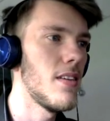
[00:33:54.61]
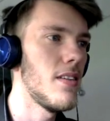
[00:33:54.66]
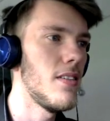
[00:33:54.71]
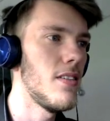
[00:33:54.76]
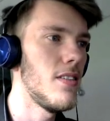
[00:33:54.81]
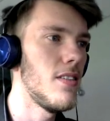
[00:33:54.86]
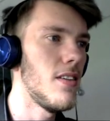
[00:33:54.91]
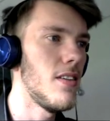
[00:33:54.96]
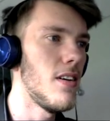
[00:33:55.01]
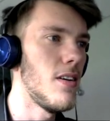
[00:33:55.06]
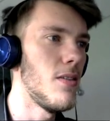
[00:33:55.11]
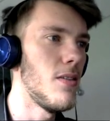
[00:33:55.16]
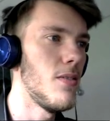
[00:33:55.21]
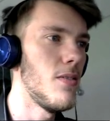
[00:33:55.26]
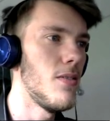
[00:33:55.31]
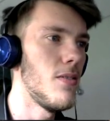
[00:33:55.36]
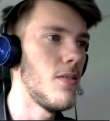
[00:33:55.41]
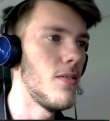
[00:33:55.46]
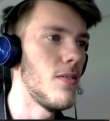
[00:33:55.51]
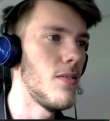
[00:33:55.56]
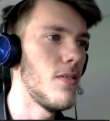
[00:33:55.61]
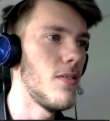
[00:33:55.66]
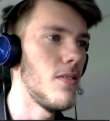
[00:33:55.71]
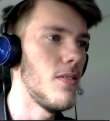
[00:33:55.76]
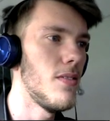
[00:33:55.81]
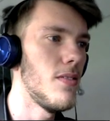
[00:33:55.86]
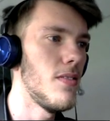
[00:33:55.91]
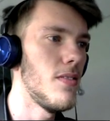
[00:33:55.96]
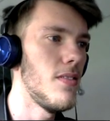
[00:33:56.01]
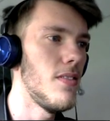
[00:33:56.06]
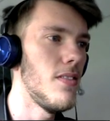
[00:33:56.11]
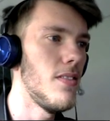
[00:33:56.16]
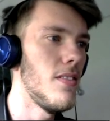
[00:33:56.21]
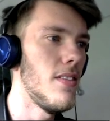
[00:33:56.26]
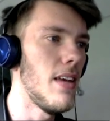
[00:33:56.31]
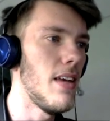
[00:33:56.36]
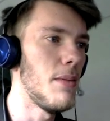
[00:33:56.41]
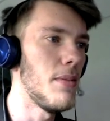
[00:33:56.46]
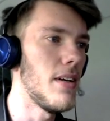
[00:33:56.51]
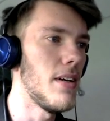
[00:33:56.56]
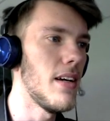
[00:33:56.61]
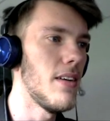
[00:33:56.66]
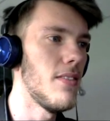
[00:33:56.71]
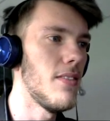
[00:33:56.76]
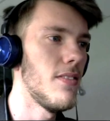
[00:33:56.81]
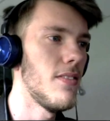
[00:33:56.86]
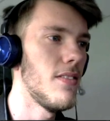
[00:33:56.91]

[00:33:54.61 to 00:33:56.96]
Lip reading: So there we go,